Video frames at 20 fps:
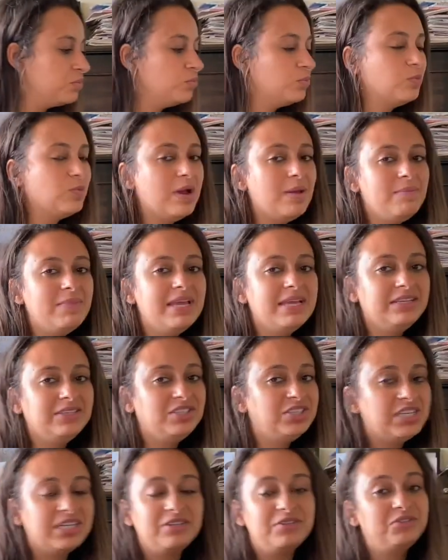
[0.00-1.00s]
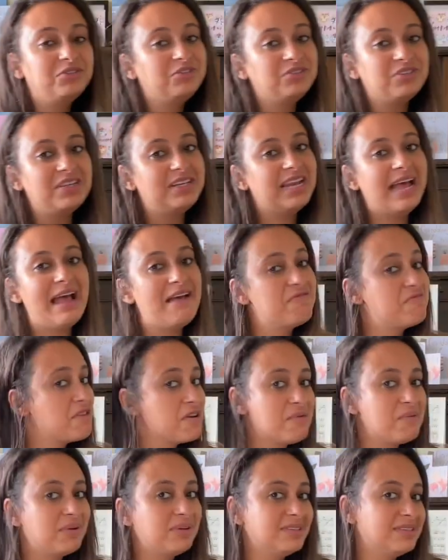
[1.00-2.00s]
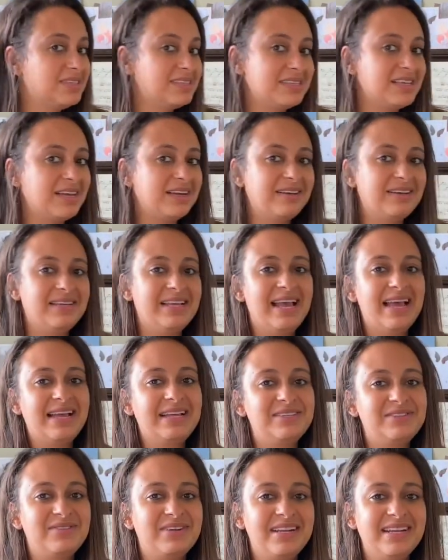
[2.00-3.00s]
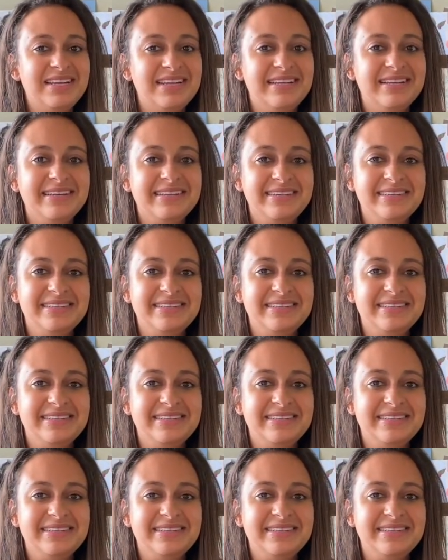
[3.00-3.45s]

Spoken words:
women, children, everyone. So yeah, it's really good.